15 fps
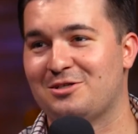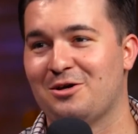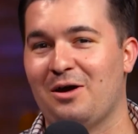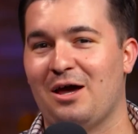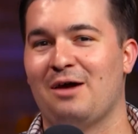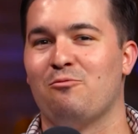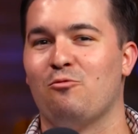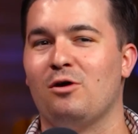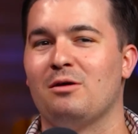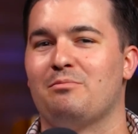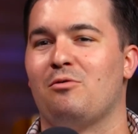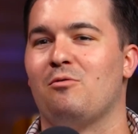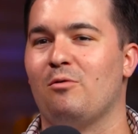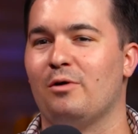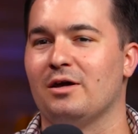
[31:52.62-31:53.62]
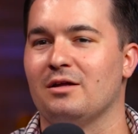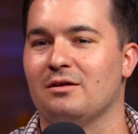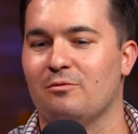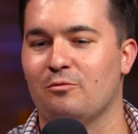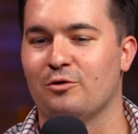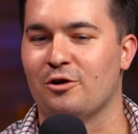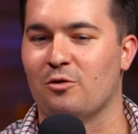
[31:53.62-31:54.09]
So at what point
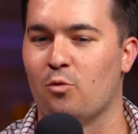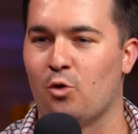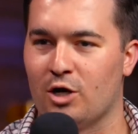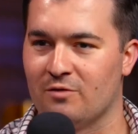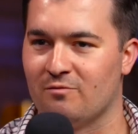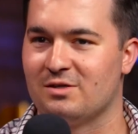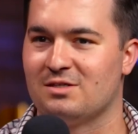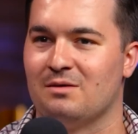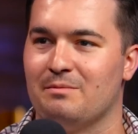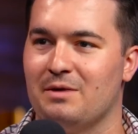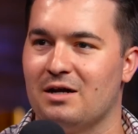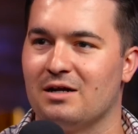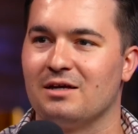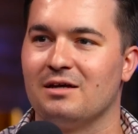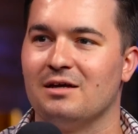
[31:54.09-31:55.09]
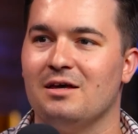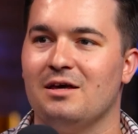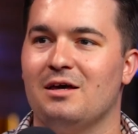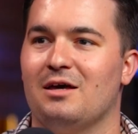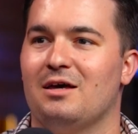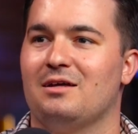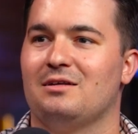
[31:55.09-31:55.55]
when you're working for somebody,
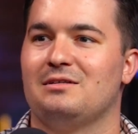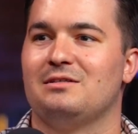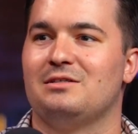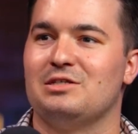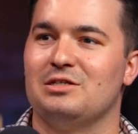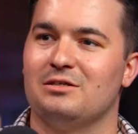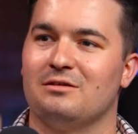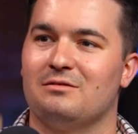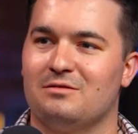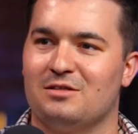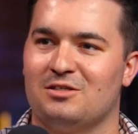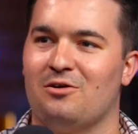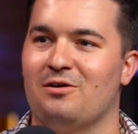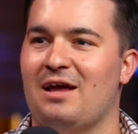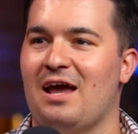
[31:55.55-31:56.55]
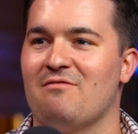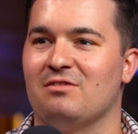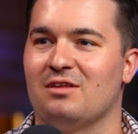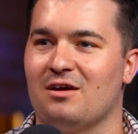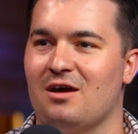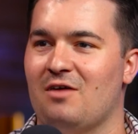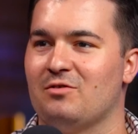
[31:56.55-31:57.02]
do you start having
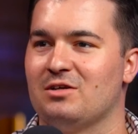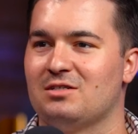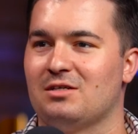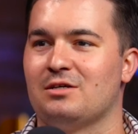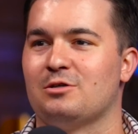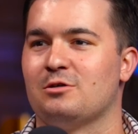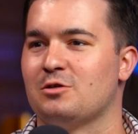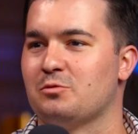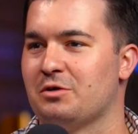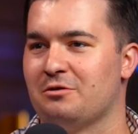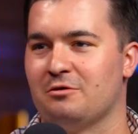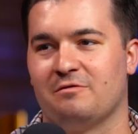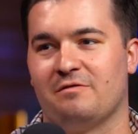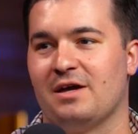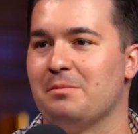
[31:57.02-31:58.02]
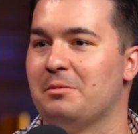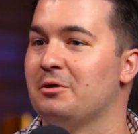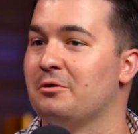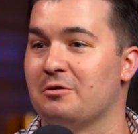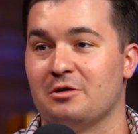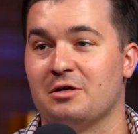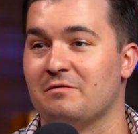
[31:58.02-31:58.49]
the conversations with your family
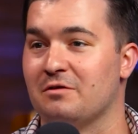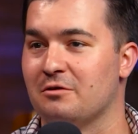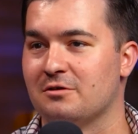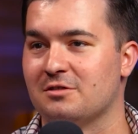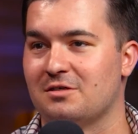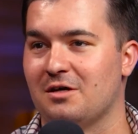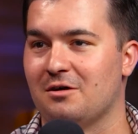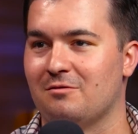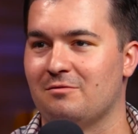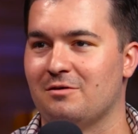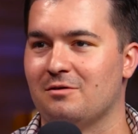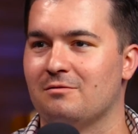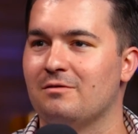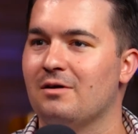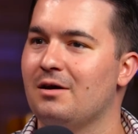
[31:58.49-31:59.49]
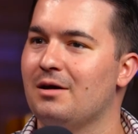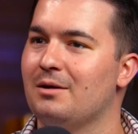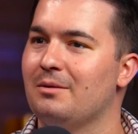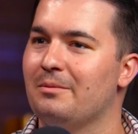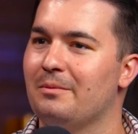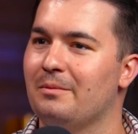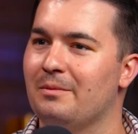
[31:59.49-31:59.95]
or even yourself of
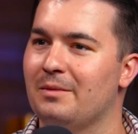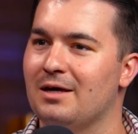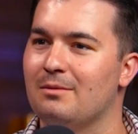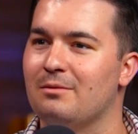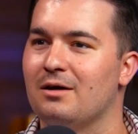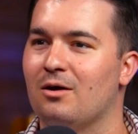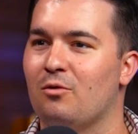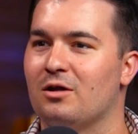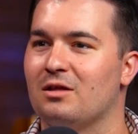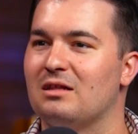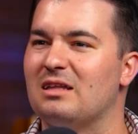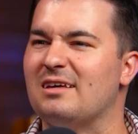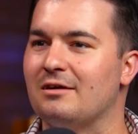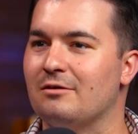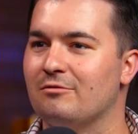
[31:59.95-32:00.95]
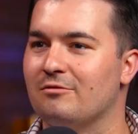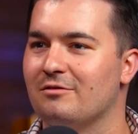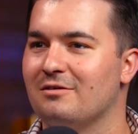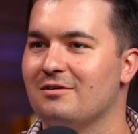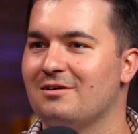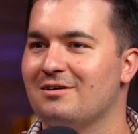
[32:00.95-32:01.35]
maybe I want to leave?